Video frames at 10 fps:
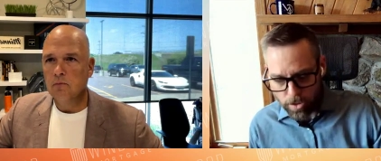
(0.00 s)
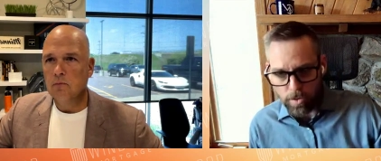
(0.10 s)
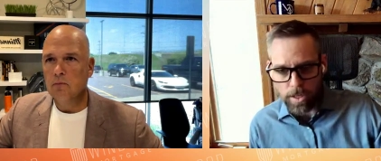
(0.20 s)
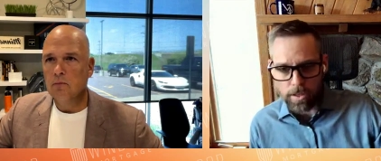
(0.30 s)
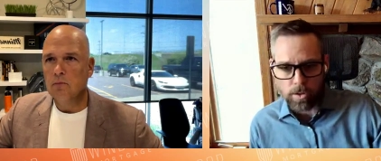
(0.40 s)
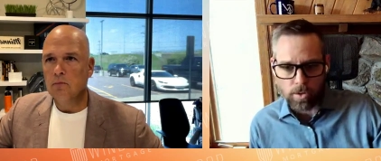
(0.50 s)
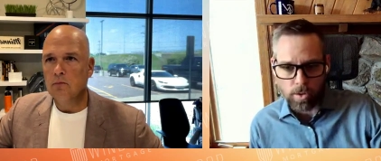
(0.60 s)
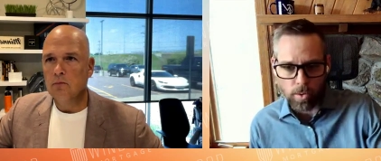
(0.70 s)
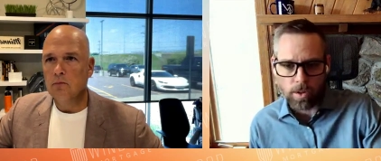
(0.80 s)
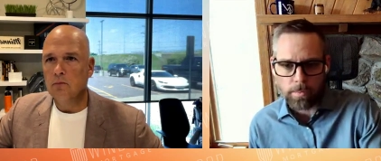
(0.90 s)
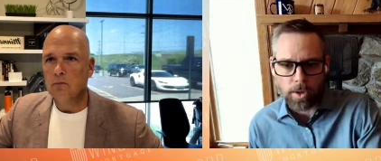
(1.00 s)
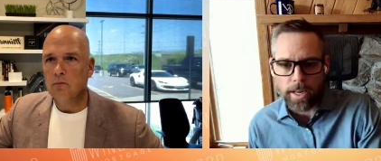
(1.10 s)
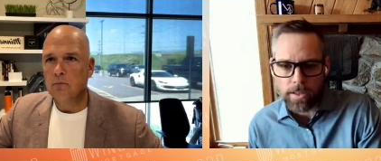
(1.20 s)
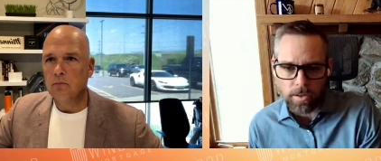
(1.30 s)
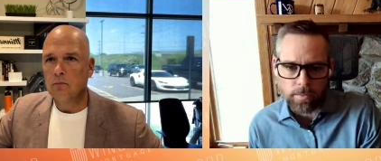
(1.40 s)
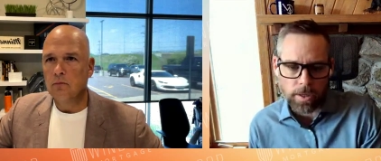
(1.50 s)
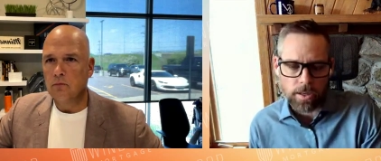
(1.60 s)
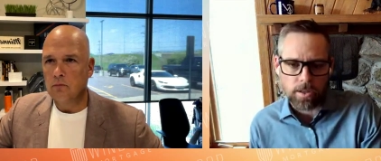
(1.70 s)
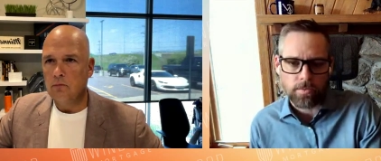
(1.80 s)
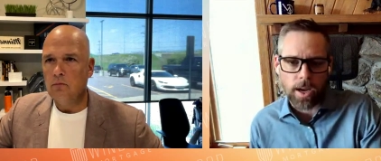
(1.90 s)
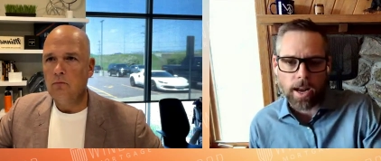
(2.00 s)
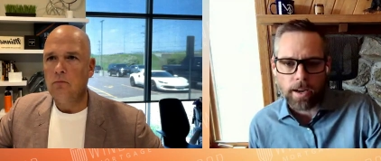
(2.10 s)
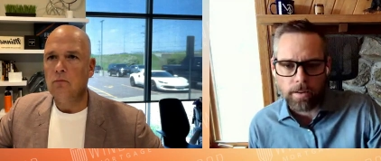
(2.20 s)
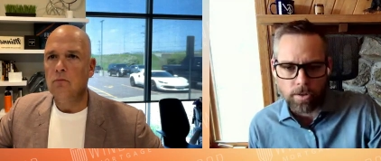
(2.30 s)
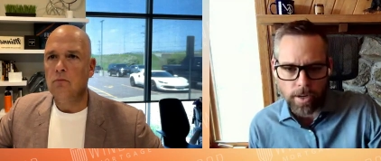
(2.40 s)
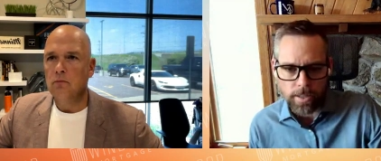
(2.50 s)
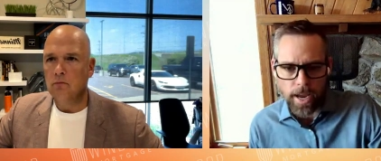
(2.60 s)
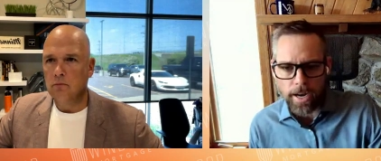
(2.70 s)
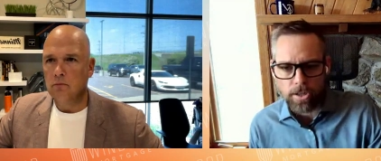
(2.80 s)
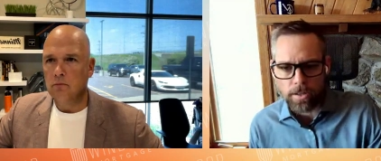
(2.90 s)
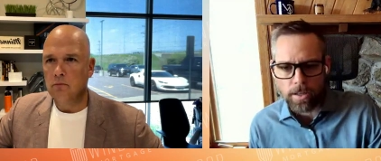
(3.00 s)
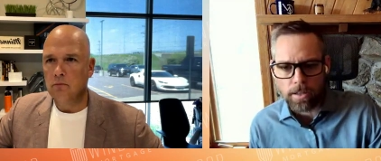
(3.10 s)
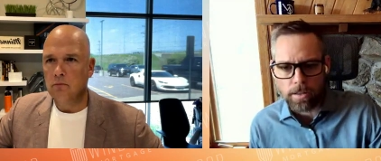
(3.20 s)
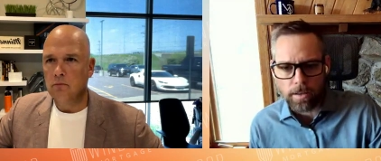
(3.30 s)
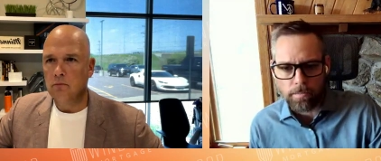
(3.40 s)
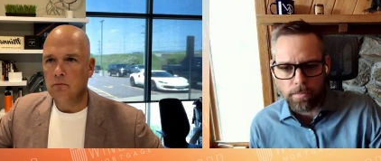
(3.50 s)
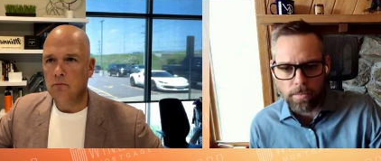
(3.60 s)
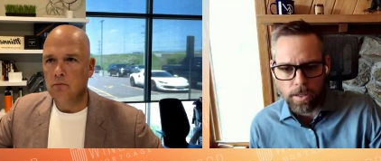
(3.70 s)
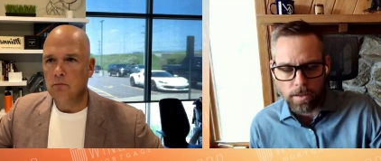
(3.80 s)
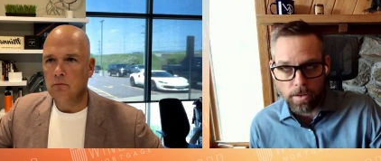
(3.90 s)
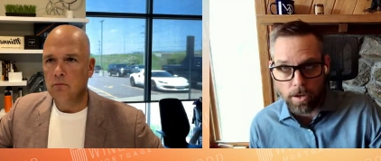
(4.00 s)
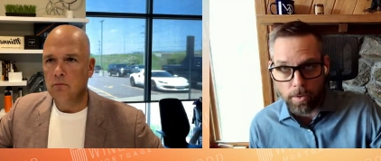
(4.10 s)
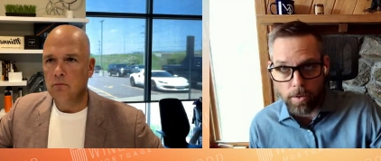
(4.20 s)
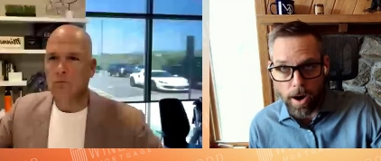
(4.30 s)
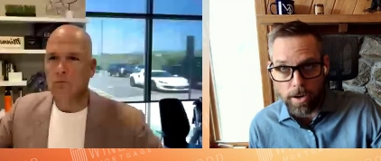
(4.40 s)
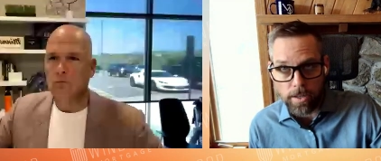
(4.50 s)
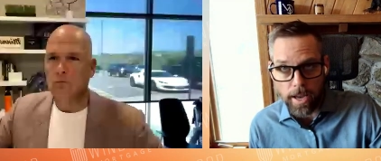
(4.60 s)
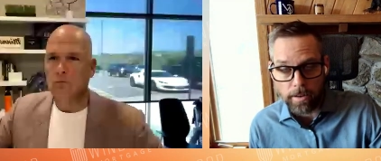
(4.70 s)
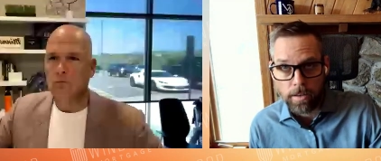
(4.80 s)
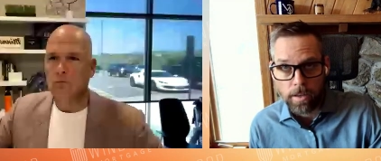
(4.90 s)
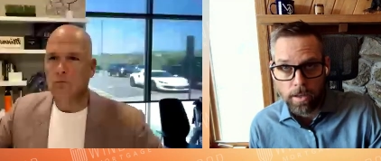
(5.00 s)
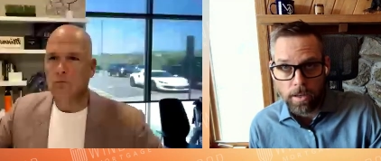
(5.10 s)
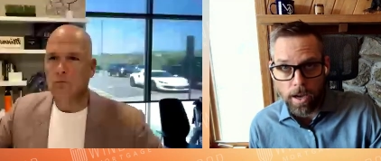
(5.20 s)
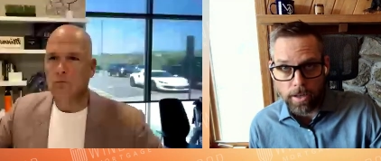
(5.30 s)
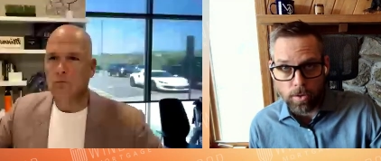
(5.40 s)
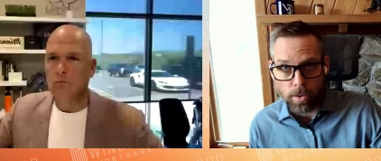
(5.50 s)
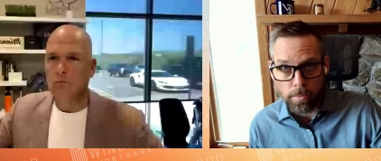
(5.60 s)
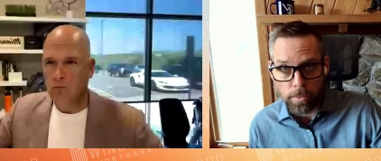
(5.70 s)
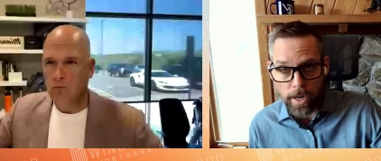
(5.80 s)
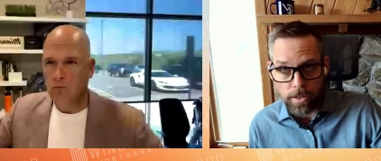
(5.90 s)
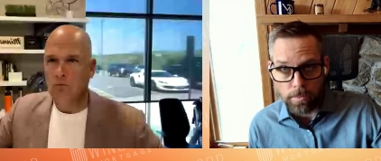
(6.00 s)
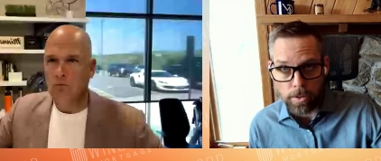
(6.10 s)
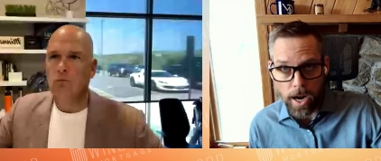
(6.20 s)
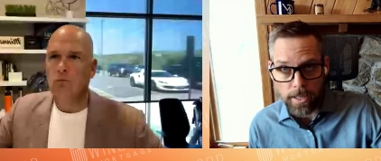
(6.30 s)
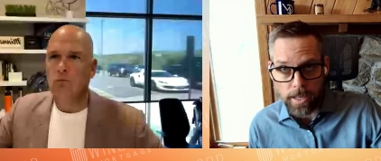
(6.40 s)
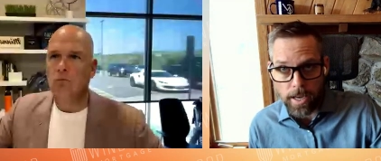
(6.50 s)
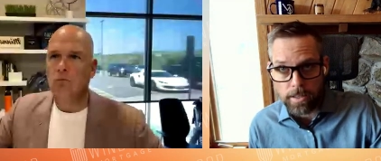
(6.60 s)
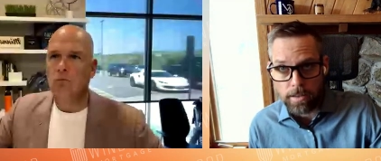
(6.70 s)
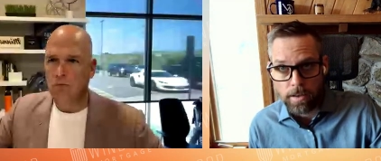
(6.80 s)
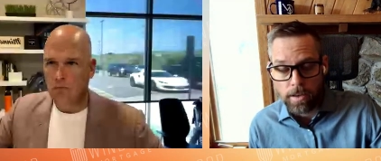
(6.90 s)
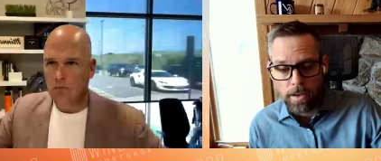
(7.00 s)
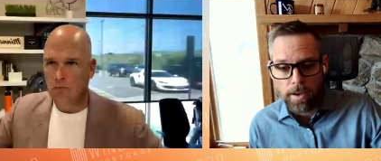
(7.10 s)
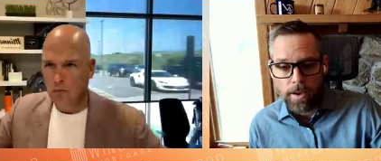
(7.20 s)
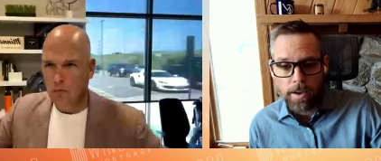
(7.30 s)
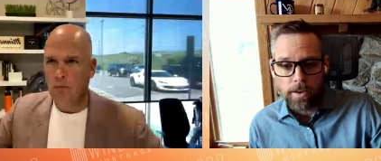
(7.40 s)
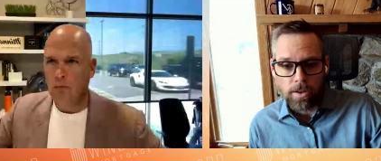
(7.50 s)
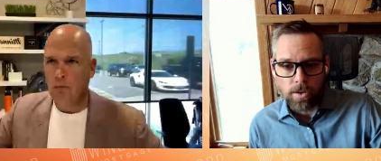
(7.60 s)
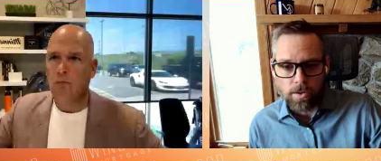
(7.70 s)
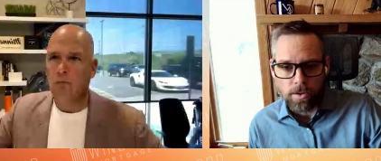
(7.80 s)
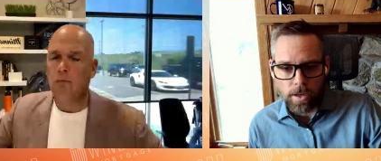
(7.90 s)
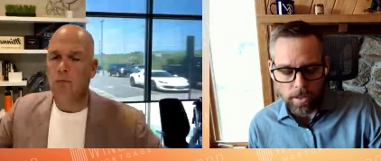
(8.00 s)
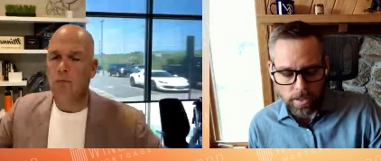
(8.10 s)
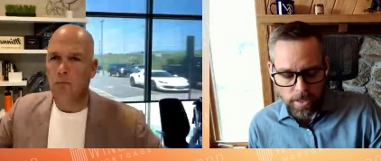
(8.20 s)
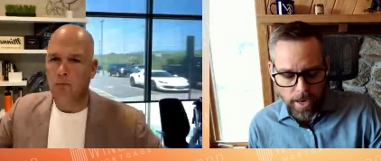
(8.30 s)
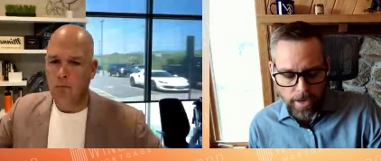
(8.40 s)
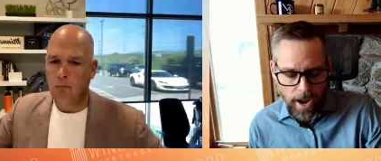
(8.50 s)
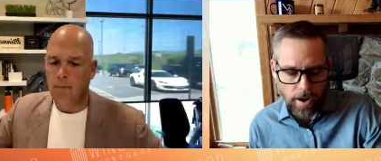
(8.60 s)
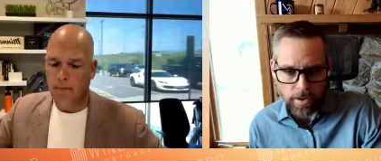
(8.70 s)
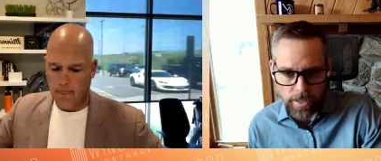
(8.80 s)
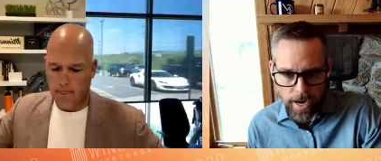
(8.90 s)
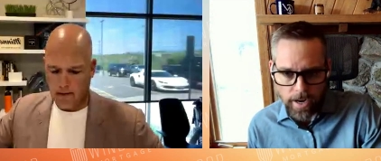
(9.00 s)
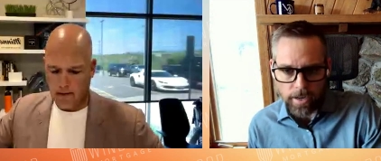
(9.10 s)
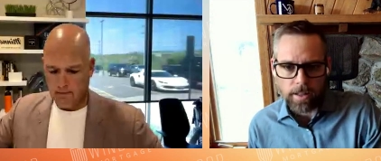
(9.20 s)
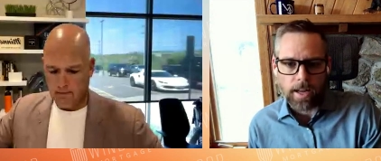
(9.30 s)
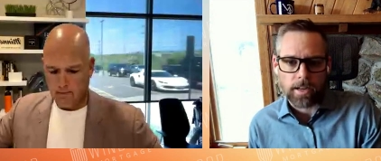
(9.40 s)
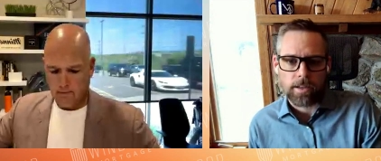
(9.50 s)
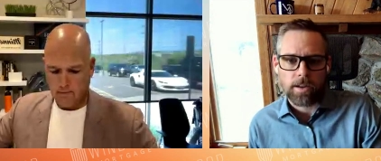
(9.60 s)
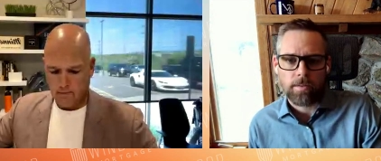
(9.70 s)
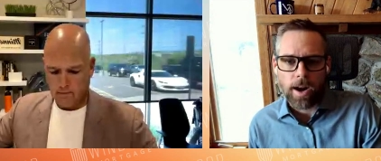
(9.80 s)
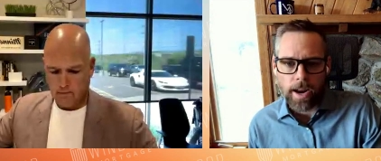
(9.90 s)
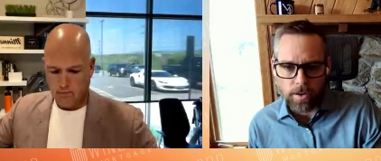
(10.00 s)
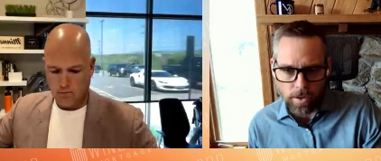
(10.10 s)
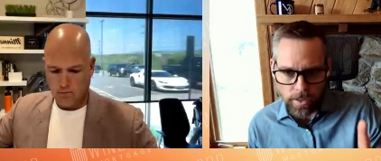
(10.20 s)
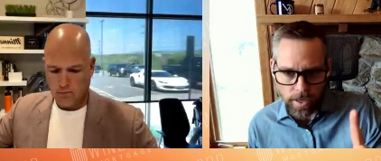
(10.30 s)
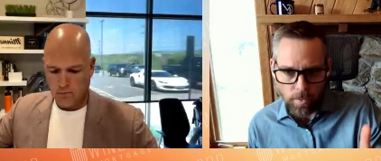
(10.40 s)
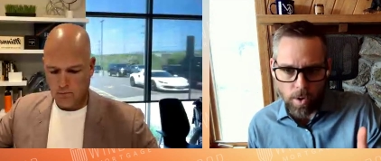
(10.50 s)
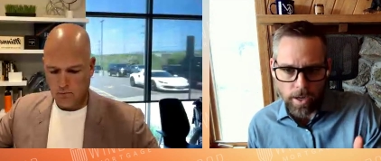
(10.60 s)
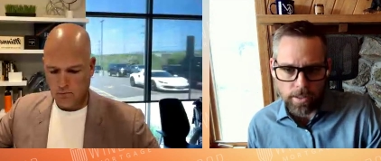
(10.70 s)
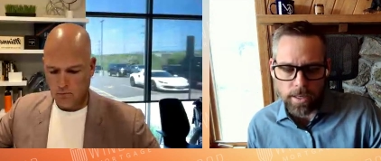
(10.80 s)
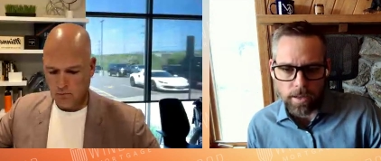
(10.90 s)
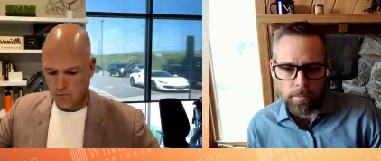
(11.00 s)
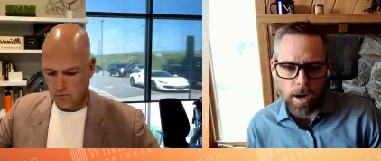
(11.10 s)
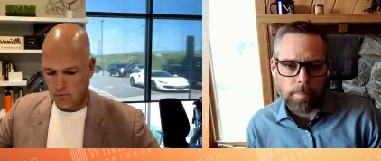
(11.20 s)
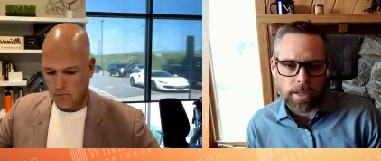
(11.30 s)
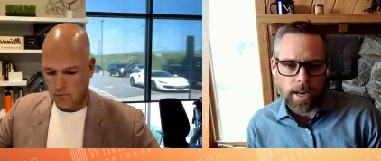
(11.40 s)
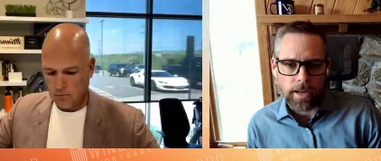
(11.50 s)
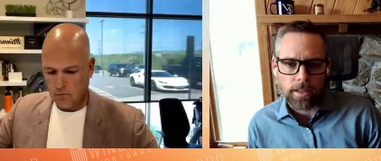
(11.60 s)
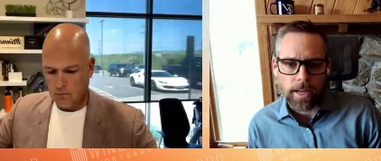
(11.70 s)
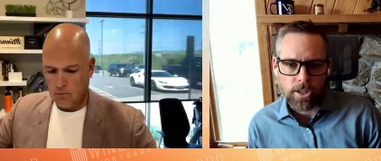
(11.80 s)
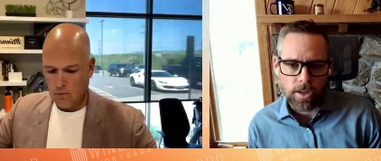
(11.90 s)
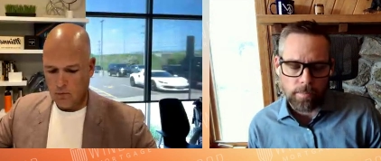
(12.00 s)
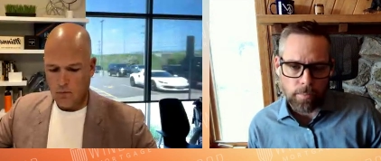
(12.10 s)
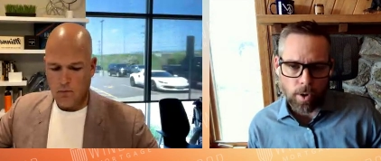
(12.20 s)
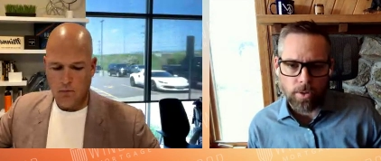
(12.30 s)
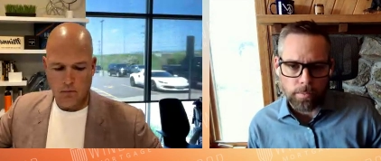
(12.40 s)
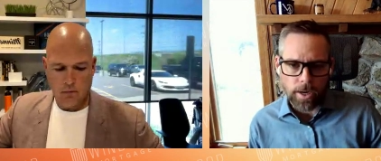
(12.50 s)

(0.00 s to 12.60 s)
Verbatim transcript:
Speaker 1: when you do need dual appraisals because you've got a transaction that that you know requires that uh, dual appraisal process. Yeah. You could send out a data collector, right? You could get one single property data collection, and both